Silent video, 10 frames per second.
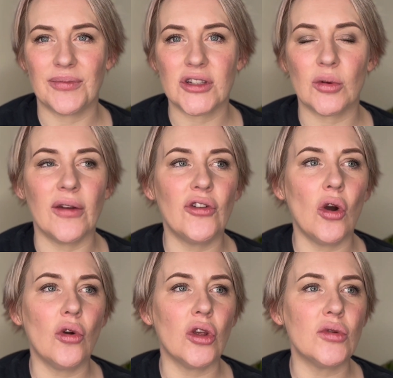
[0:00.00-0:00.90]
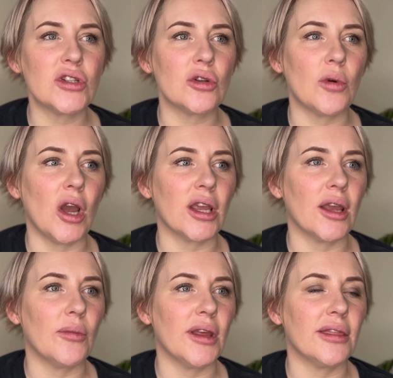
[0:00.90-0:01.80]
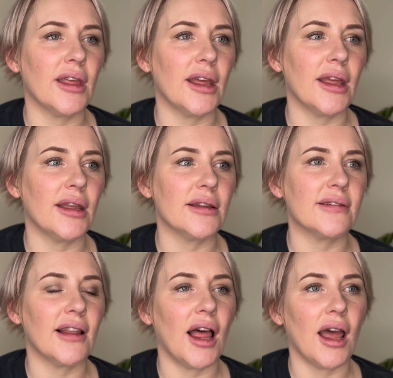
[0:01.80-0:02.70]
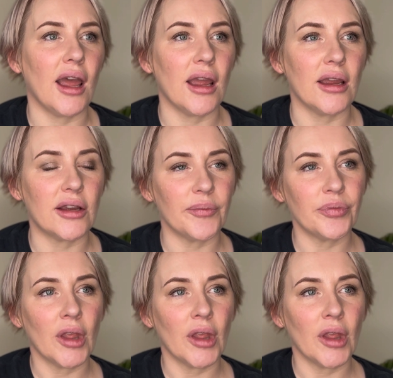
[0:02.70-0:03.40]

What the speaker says: So if you're used to working with things like